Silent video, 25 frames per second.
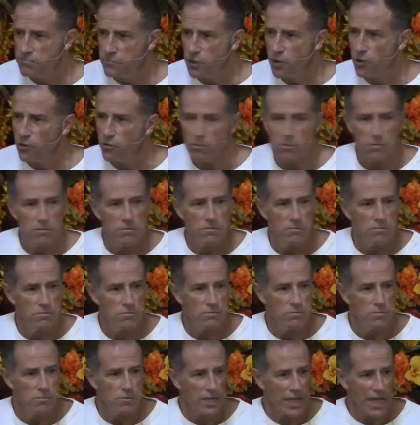No.
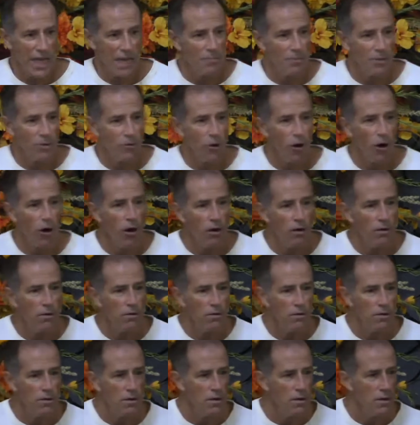Can't be wrong.
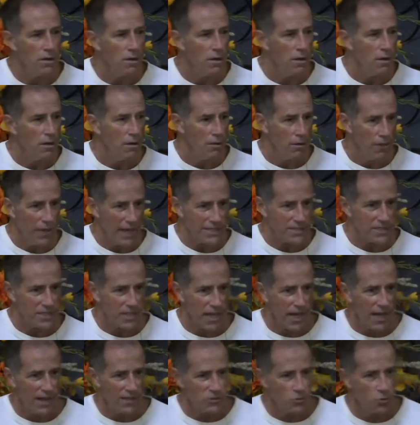That's
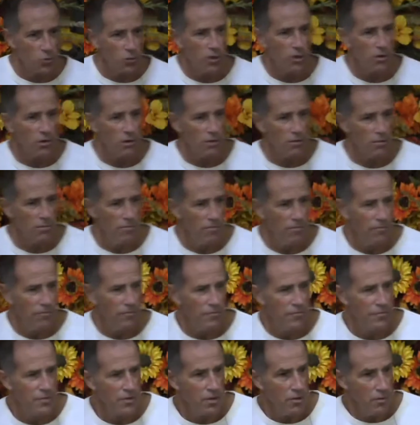God's will.
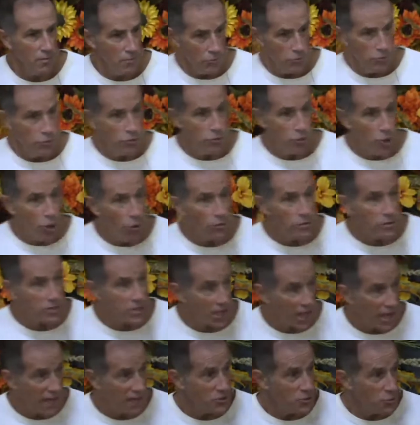You know it's
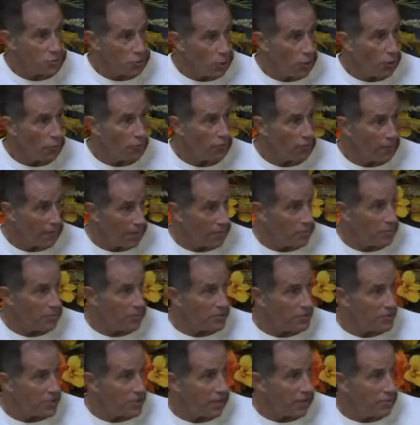God's will for them to
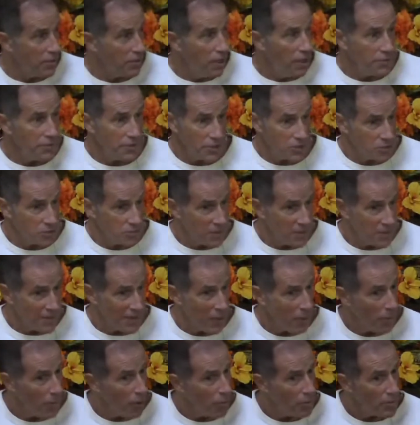be saved. Doesn't mean
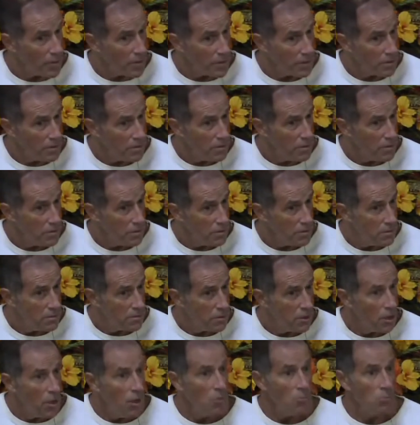they will be,
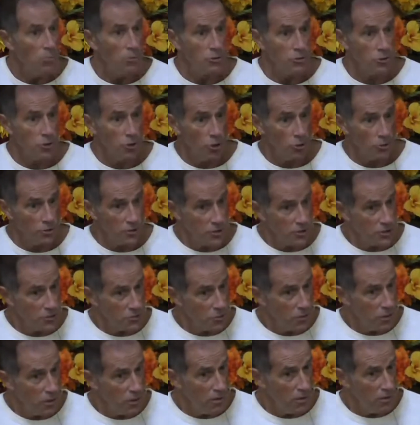but you know it's his
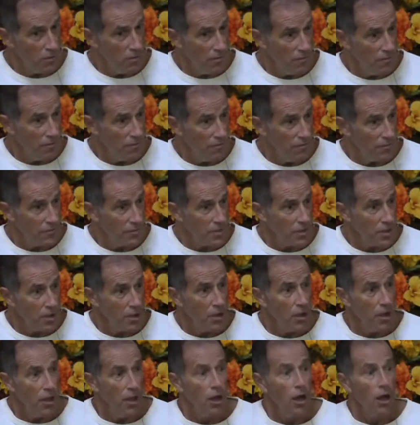will.
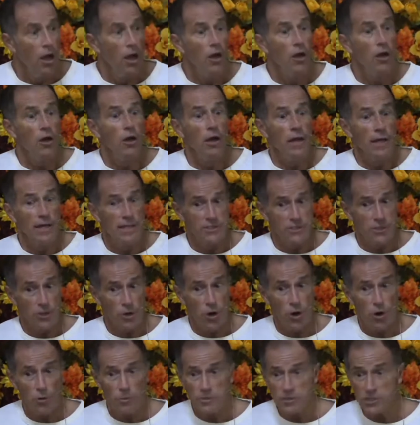Is it
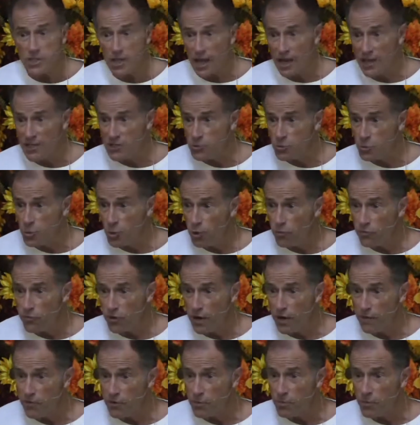always God's will for
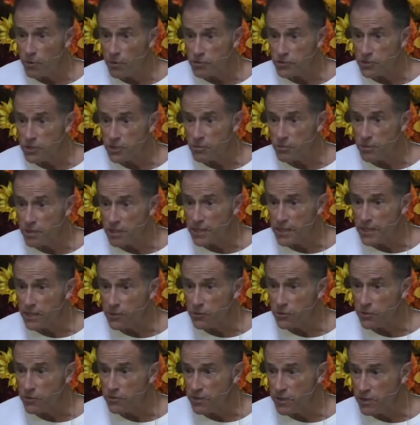every person to be
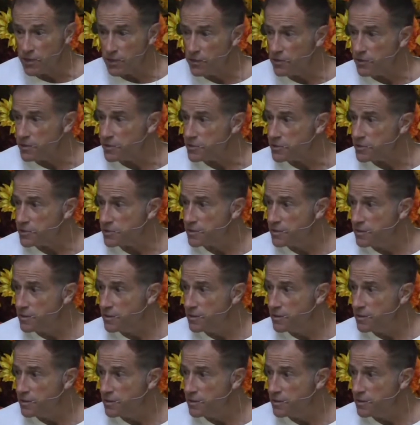healed of an illness?